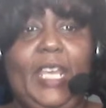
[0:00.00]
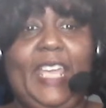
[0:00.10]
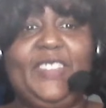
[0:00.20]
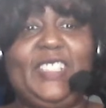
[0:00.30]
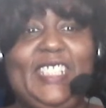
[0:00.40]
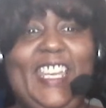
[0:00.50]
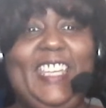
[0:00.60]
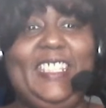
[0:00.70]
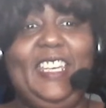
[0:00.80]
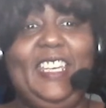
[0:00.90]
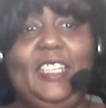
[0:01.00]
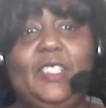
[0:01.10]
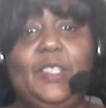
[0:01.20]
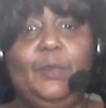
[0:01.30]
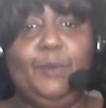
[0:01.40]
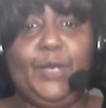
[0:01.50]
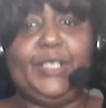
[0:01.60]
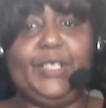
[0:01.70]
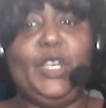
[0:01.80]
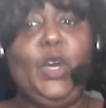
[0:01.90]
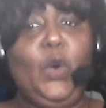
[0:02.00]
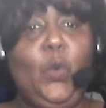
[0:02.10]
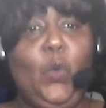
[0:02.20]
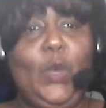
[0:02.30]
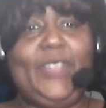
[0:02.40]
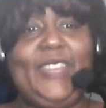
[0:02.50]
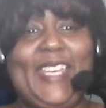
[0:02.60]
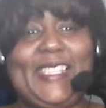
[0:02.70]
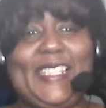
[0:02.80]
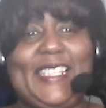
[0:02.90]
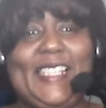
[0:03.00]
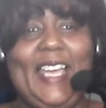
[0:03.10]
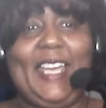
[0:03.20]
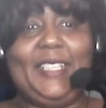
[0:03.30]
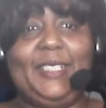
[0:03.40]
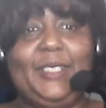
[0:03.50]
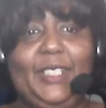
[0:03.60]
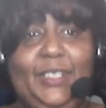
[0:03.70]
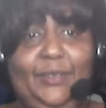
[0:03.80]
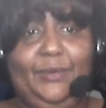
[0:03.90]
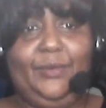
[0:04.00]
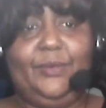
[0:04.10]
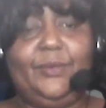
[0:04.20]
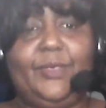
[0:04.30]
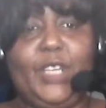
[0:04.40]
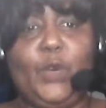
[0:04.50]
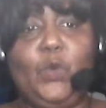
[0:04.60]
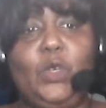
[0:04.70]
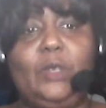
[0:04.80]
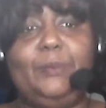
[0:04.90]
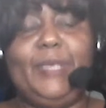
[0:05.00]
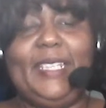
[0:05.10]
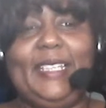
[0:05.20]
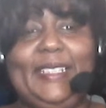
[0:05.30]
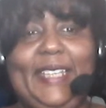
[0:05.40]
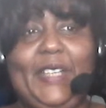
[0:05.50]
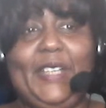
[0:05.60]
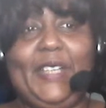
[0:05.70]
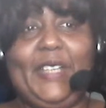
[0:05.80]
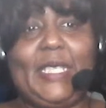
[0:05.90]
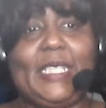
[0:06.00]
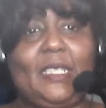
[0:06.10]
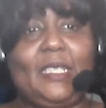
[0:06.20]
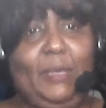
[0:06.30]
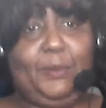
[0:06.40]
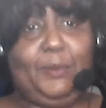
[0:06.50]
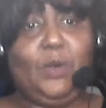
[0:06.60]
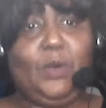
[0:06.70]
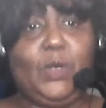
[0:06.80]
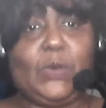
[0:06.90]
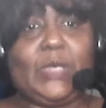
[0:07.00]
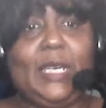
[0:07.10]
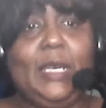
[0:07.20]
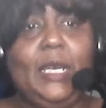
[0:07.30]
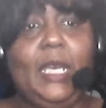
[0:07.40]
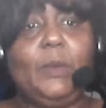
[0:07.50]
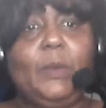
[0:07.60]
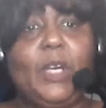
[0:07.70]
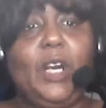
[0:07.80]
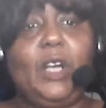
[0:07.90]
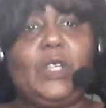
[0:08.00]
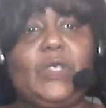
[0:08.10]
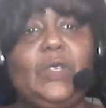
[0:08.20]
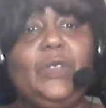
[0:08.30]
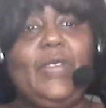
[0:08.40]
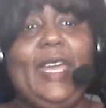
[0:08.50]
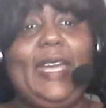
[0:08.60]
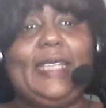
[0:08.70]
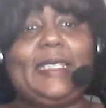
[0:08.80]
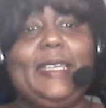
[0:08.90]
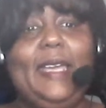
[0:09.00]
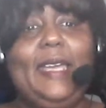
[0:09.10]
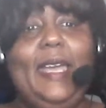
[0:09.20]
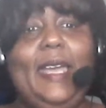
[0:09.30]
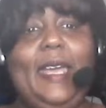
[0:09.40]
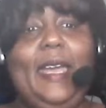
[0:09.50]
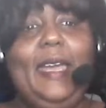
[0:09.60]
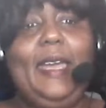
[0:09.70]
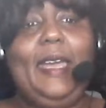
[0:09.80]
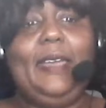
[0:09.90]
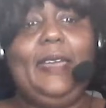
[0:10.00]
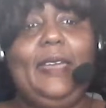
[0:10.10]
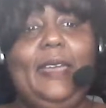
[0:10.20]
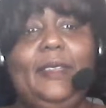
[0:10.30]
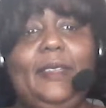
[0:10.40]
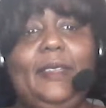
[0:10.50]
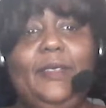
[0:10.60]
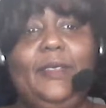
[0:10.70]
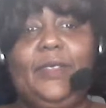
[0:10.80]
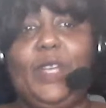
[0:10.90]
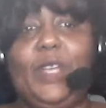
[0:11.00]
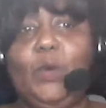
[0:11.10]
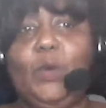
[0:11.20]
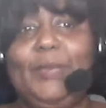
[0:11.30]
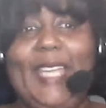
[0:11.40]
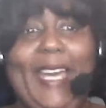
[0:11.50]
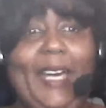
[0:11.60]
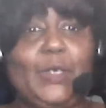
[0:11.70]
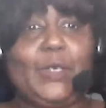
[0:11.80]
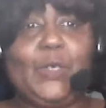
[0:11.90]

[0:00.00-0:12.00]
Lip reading: and the day yet, but when that's decided, there will be announcements and promos in regards to that. There will be how to's because